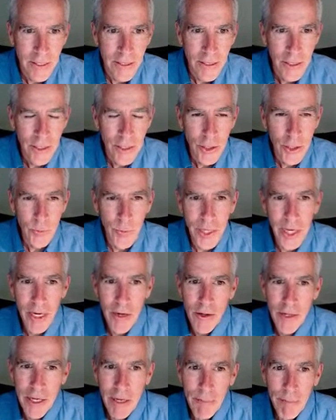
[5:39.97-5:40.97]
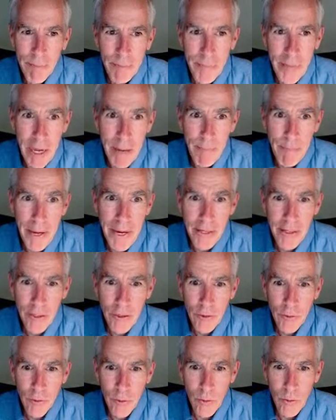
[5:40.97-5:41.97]
So we get our campaign
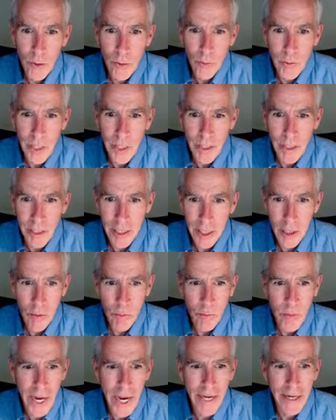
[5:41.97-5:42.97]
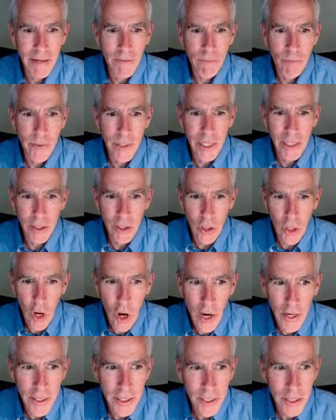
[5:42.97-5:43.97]
controls, we get the creative, we get the
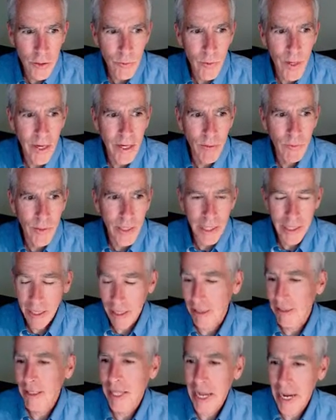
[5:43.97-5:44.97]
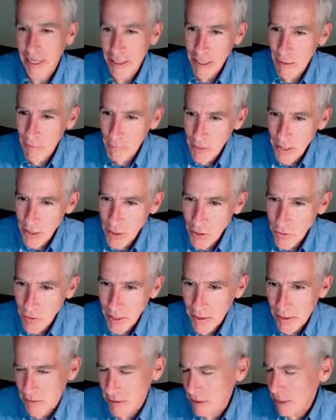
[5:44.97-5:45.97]
audience right, we get the landing page
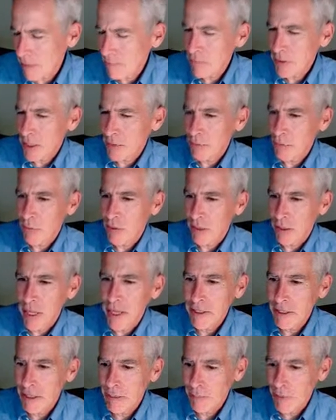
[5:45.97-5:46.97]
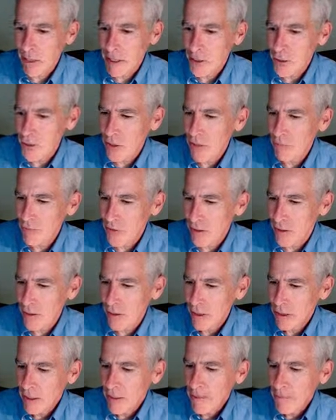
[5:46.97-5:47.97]
right. Now, sometimes with a landing page, you have to
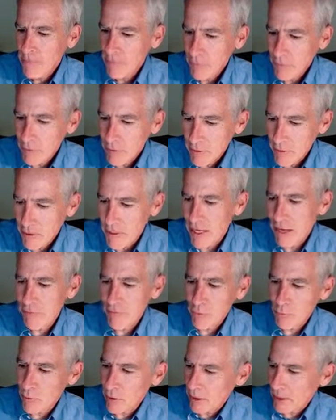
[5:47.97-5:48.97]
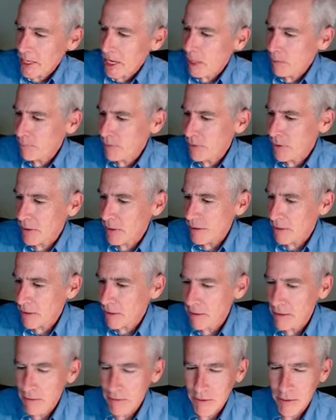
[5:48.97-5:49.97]
really help
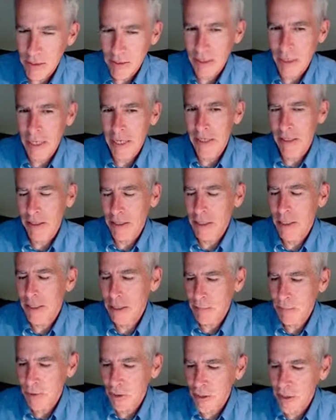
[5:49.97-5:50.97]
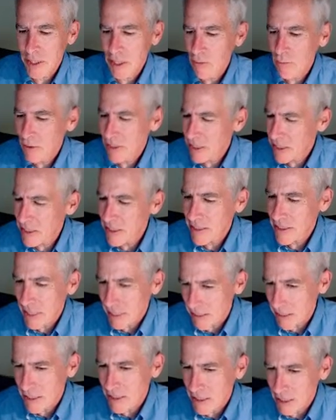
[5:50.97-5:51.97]
the client, the customer, see what it is that
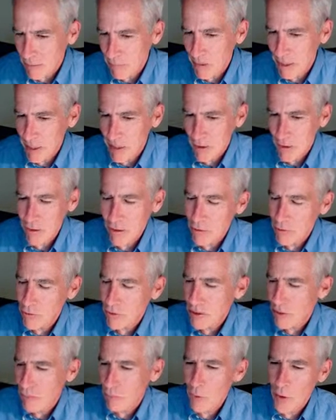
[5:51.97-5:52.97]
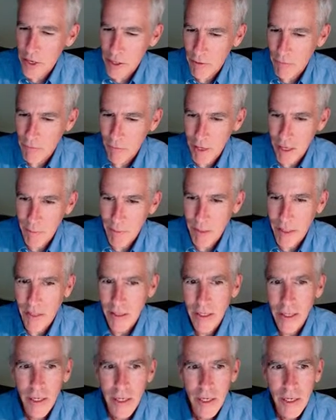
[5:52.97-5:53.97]
needs to be there. You can do some wireframing,
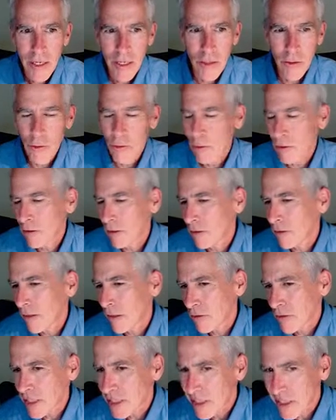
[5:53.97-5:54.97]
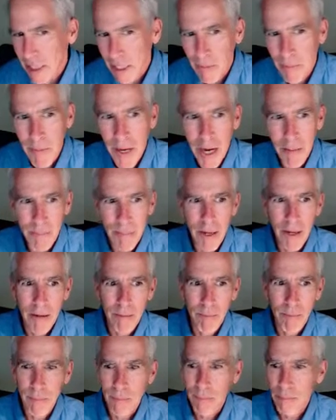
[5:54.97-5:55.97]
you can do a little artistic
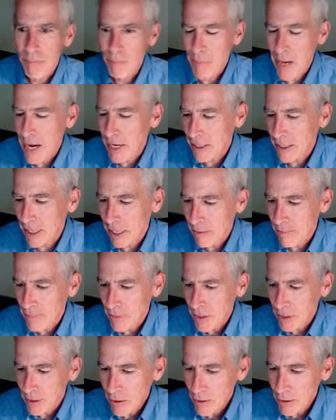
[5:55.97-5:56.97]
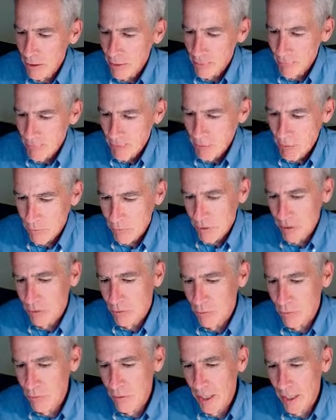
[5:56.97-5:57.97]
mock-up. We
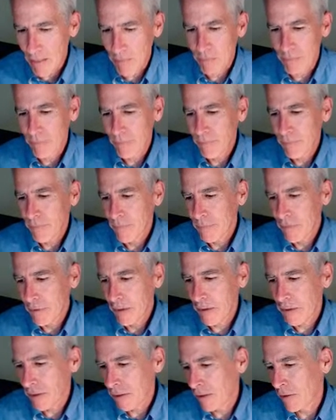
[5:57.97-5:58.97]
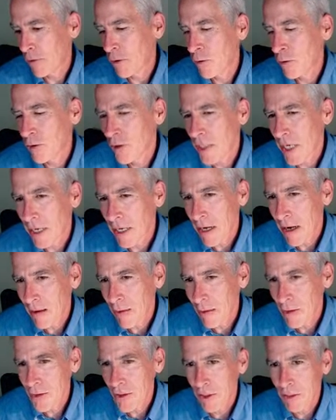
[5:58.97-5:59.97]
do the
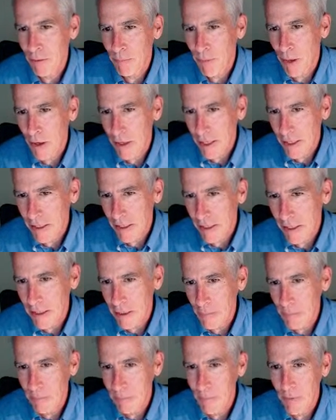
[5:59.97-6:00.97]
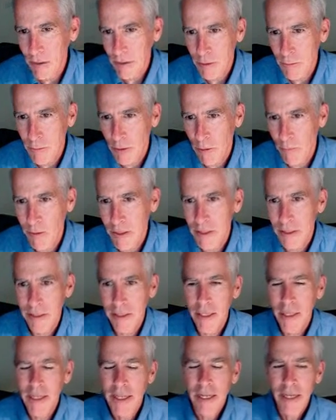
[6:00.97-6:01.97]
neuropsychology and the marketing experiments.
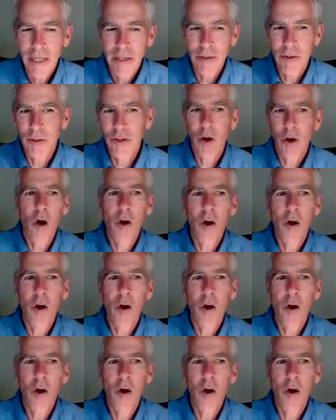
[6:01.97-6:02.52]
There's all